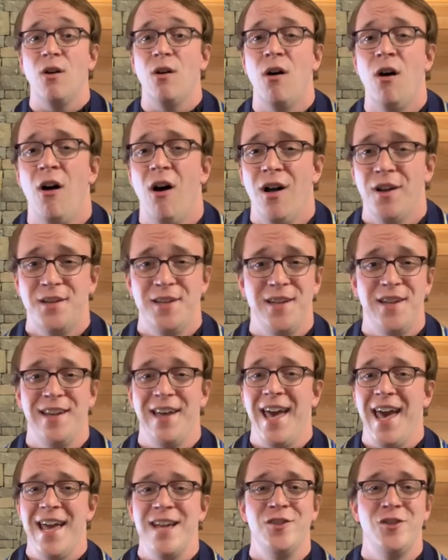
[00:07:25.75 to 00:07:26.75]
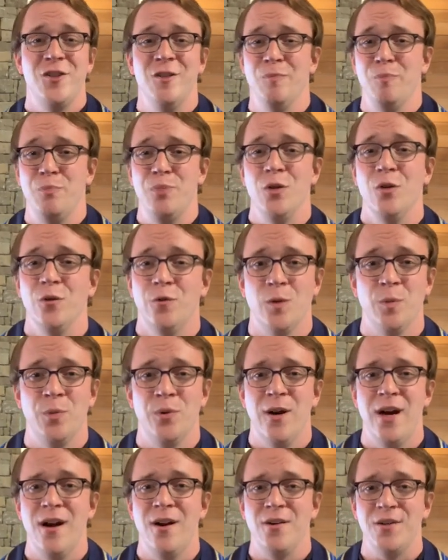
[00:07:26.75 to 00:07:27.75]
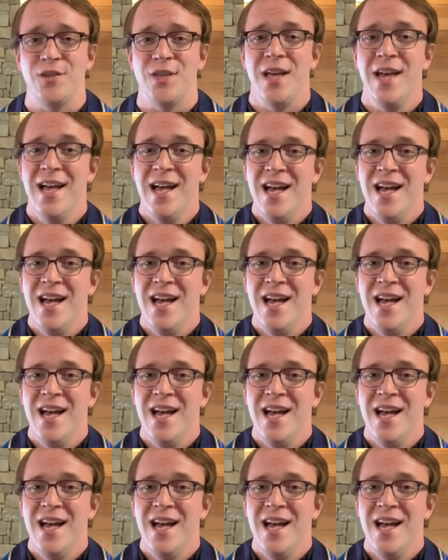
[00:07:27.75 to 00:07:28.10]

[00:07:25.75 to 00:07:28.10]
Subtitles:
haunting, ancient, beautiful prayers,